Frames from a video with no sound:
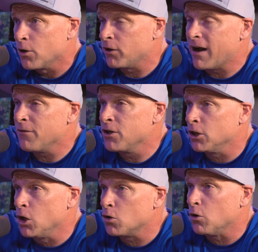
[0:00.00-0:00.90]
or you're out in your
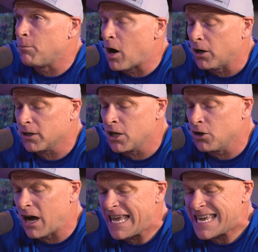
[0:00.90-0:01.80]
local park and
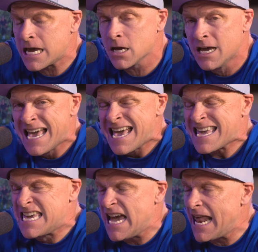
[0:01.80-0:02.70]
you're hiking,
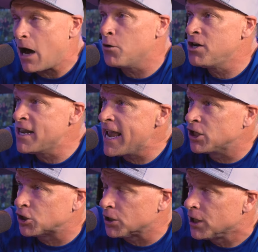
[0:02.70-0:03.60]
get out in
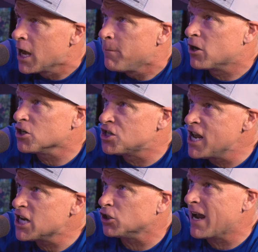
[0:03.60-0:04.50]
nature because
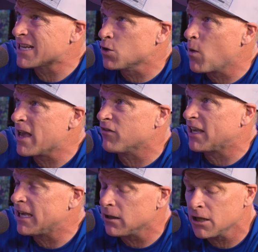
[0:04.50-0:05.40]
nature has a way of
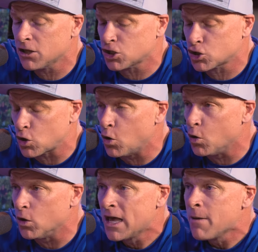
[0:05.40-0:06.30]
healing the
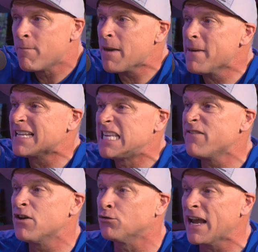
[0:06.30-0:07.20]
soul. Maybe it's
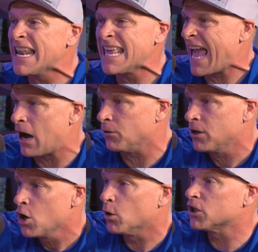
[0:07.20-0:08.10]
even raining out,
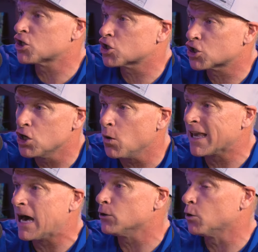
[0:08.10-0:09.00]
or it's
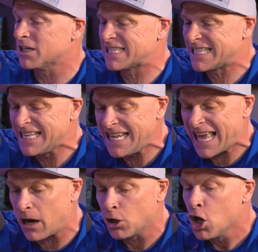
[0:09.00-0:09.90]
snowing out, or it's sleeting
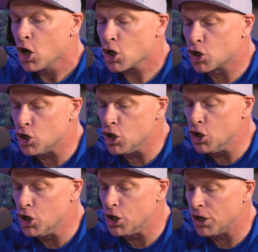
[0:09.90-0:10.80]
out.
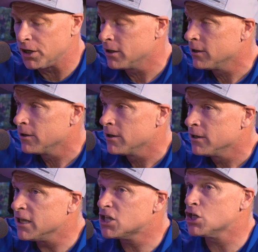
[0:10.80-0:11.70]
Good.
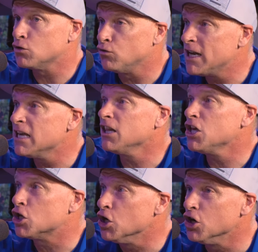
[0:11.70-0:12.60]
This is really
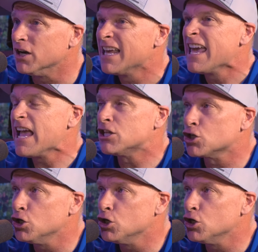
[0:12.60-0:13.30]
good. It's